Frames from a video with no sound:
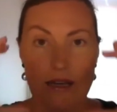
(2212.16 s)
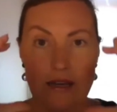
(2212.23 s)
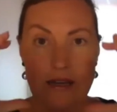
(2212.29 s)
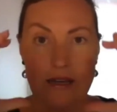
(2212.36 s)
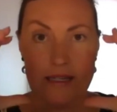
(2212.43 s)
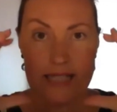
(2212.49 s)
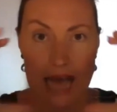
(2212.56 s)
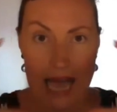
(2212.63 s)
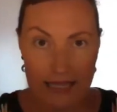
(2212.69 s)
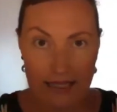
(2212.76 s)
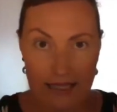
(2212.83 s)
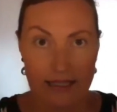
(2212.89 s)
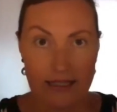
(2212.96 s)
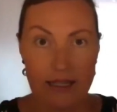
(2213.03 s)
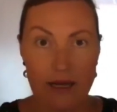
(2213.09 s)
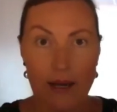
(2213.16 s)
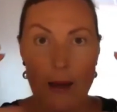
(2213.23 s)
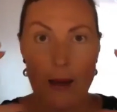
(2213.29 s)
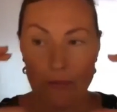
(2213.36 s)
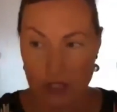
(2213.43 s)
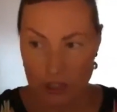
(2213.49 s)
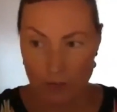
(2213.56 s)
tailored,
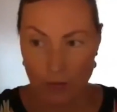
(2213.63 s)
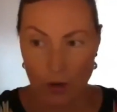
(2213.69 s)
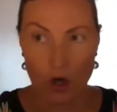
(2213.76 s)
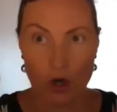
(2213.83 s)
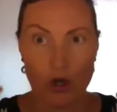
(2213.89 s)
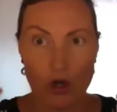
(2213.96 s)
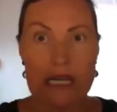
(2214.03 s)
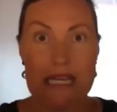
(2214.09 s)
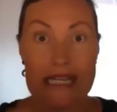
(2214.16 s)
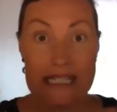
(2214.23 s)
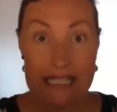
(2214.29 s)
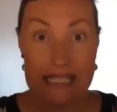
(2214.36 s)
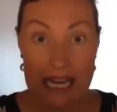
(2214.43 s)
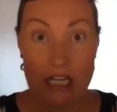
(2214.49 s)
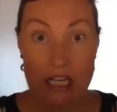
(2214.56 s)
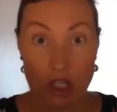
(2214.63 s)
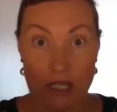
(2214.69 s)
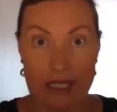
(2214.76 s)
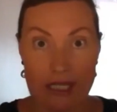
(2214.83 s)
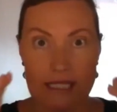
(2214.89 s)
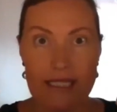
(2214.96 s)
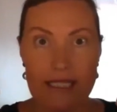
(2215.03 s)
bespoke
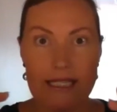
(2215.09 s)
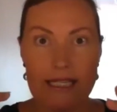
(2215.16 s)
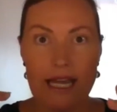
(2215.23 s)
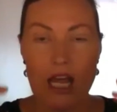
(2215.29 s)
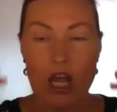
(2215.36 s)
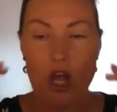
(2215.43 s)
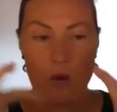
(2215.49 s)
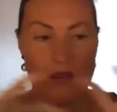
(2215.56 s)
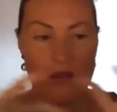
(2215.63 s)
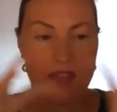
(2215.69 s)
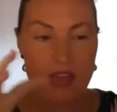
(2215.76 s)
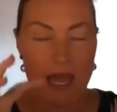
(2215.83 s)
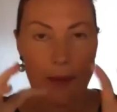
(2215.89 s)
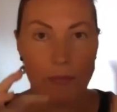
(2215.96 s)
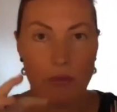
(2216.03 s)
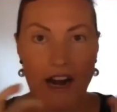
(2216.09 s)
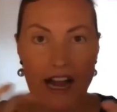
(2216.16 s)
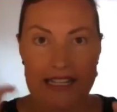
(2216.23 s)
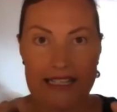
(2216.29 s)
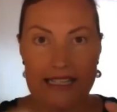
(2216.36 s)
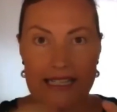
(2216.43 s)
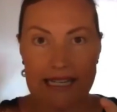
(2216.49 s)
sessions with their
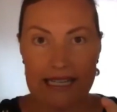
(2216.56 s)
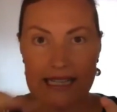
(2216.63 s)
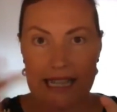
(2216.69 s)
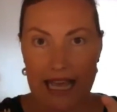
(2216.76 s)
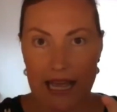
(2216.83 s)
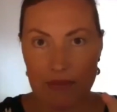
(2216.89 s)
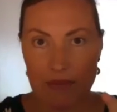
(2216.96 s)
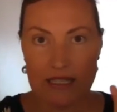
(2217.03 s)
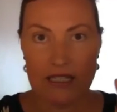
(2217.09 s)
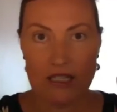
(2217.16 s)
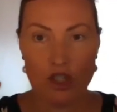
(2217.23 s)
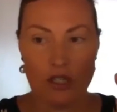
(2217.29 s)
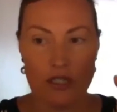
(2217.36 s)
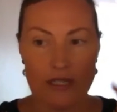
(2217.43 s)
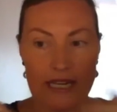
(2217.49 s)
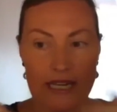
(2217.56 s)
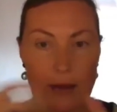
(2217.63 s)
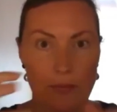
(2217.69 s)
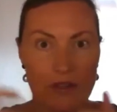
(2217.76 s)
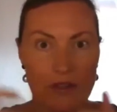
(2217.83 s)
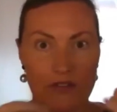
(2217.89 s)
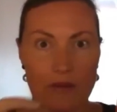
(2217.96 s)
branding, their messages, a couple
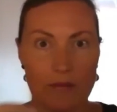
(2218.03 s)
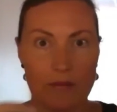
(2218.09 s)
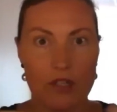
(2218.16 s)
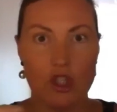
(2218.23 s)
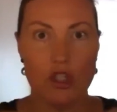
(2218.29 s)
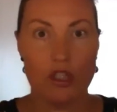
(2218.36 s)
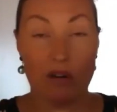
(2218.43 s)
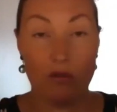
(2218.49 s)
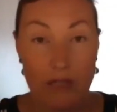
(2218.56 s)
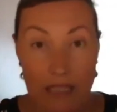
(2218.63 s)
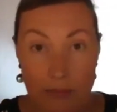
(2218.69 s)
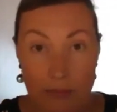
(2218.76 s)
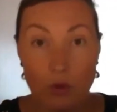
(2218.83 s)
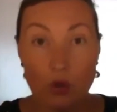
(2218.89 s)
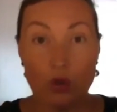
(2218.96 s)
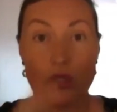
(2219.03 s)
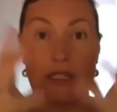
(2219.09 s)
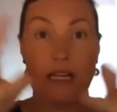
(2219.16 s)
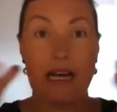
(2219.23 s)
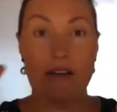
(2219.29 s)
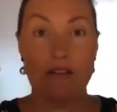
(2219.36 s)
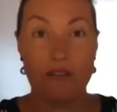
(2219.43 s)
of images that really brought to
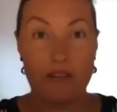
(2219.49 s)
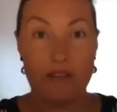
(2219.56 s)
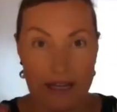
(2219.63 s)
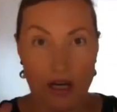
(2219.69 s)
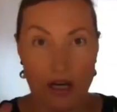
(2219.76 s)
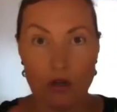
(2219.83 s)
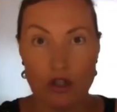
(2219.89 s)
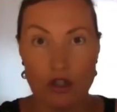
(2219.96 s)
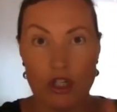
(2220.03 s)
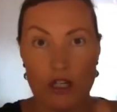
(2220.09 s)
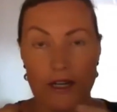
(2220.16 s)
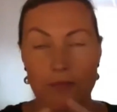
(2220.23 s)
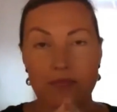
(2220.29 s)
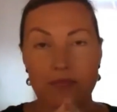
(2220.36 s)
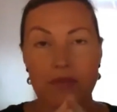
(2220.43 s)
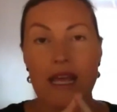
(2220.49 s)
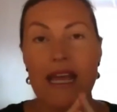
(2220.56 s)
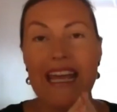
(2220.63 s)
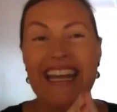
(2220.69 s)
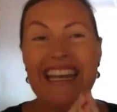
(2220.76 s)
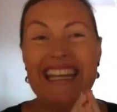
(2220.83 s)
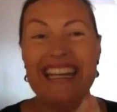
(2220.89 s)
life their culture.
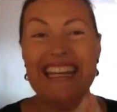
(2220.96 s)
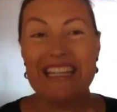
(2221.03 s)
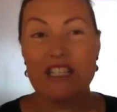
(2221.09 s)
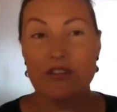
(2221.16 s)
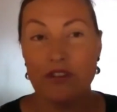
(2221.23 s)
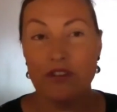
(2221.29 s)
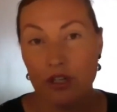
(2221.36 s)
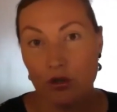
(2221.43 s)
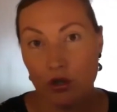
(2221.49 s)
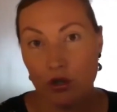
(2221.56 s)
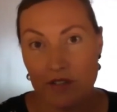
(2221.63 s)
And here's the very groovy